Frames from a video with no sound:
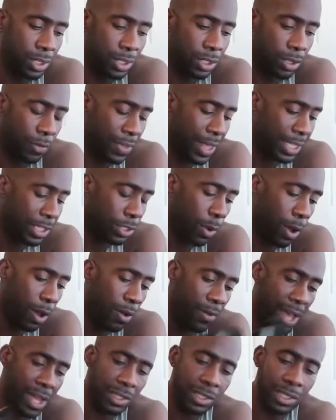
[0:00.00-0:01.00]
So if that's
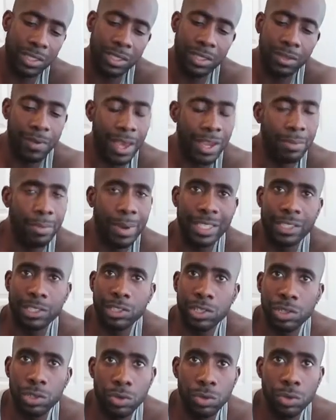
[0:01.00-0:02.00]
12 ounces divided by
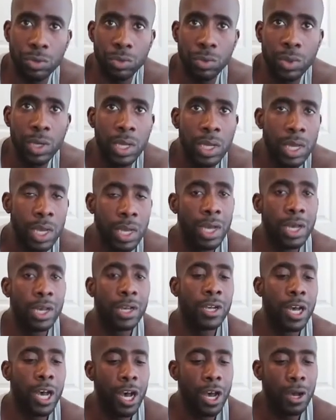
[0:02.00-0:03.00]
2,
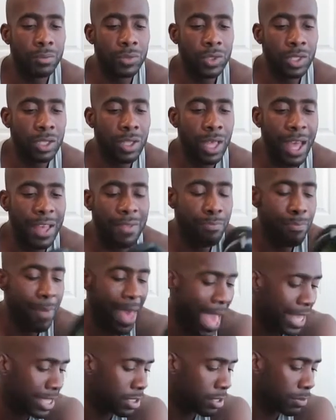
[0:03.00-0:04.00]
at
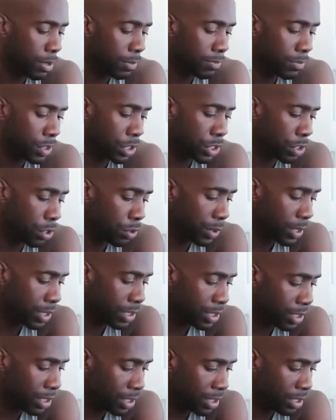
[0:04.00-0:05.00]
maximum the shoe
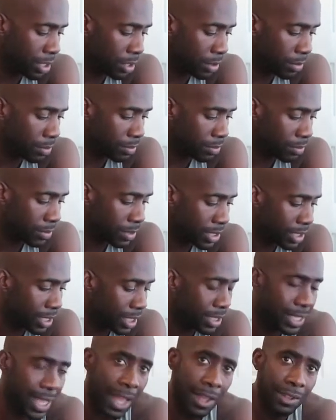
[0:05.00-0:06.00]
is
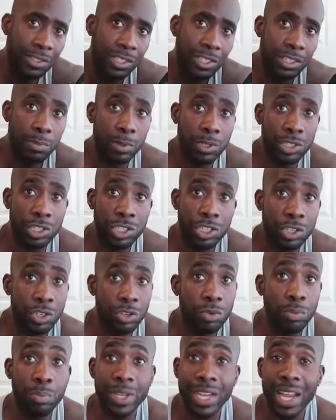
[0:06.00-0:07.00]
6 ounces per
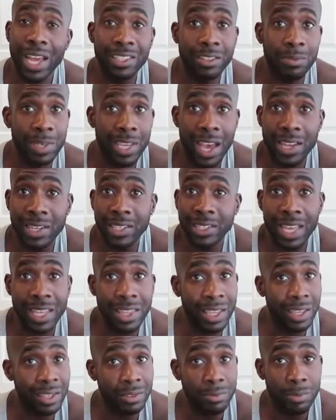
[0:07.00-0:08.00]
shoe, but to be honest,
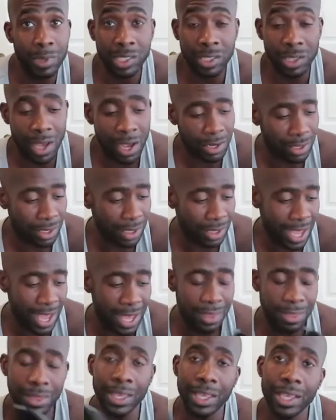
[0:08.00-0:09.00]
I think it's much lighter than that.